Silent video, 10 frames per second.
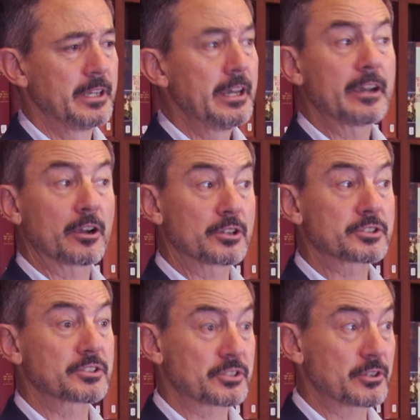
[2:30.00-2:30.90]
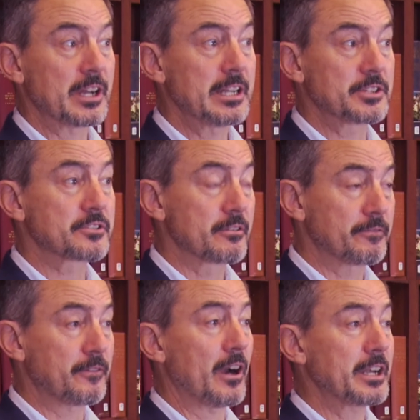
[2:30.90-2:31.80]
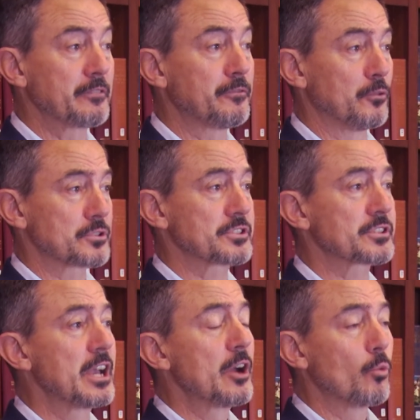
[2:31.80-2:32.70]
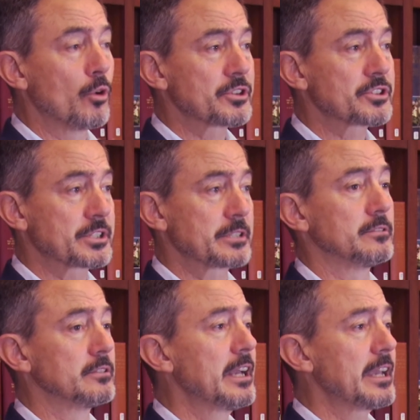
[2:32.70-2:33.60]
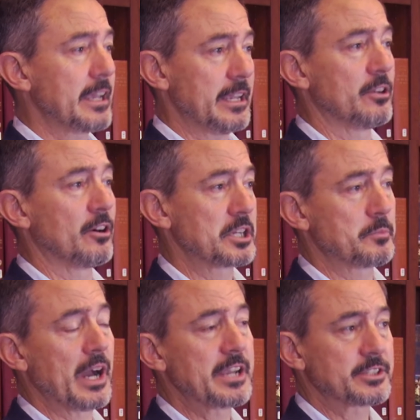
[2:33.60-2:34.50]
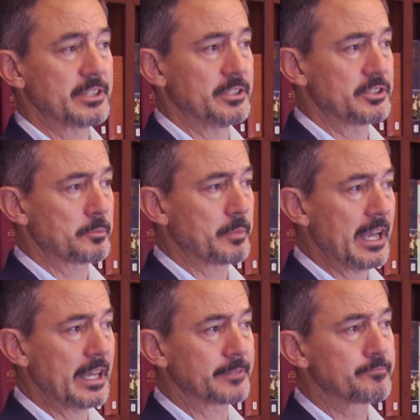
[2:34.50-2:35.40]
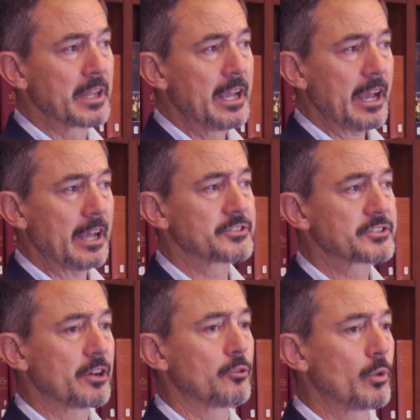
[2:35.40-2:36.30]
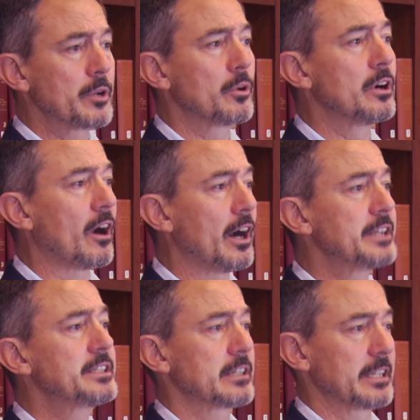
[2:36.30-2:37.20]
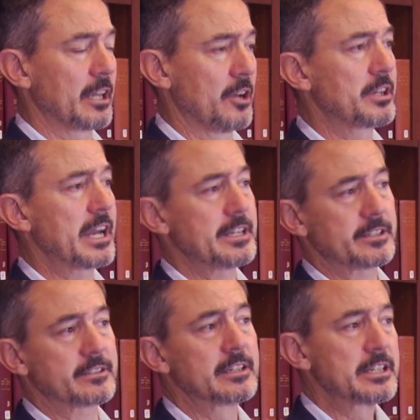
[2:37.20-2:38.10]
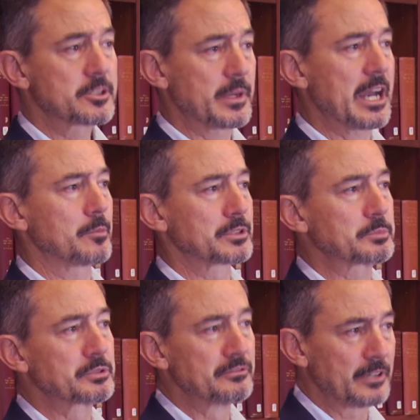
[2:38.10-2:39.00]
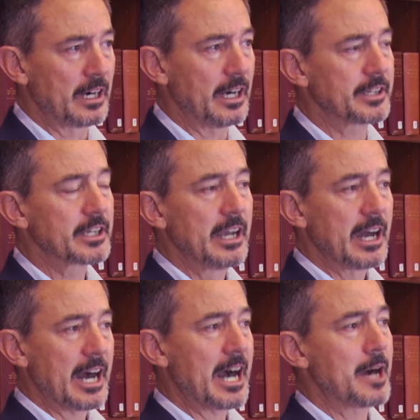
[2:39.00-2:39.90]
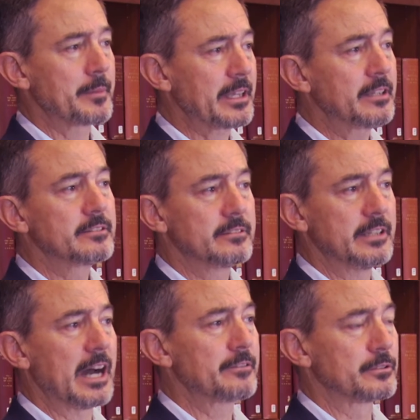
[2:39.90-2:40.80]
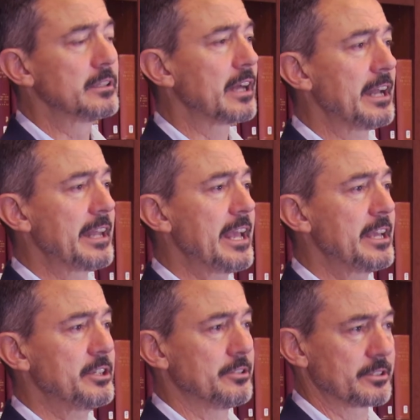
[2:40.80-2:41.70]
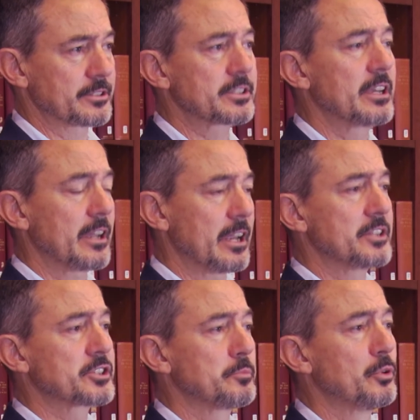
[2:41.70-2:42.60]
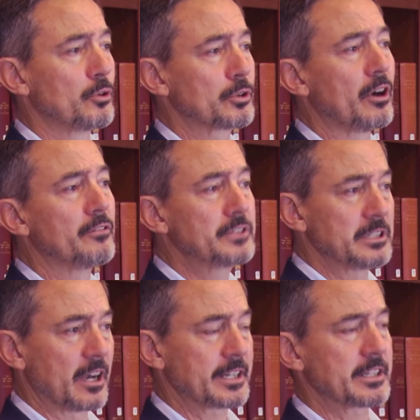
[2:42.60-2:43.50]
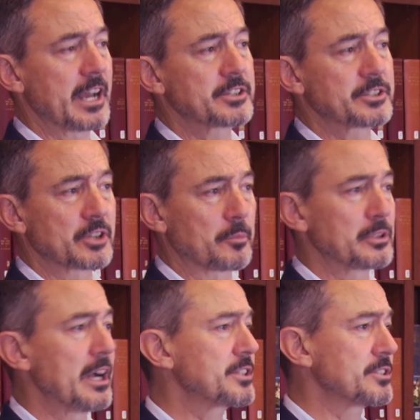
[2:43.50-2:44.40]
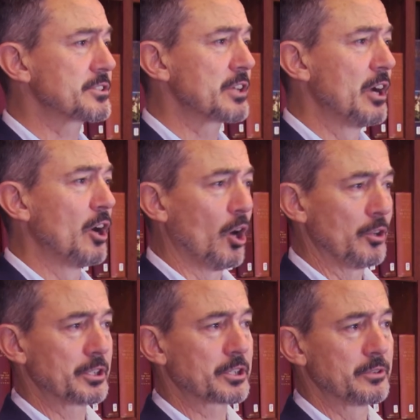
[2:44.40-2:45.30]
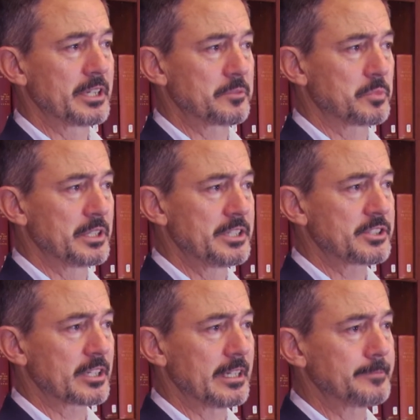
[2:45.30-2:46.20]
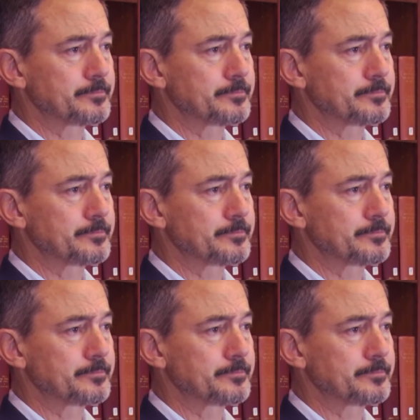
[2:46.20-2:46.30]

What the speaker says: Because Australia's fighting forces were still in occupation in Japan, and so we were ideally located to be able to provide Army, Naval and Air units in support of United Nations operations on the Korean Peninsula.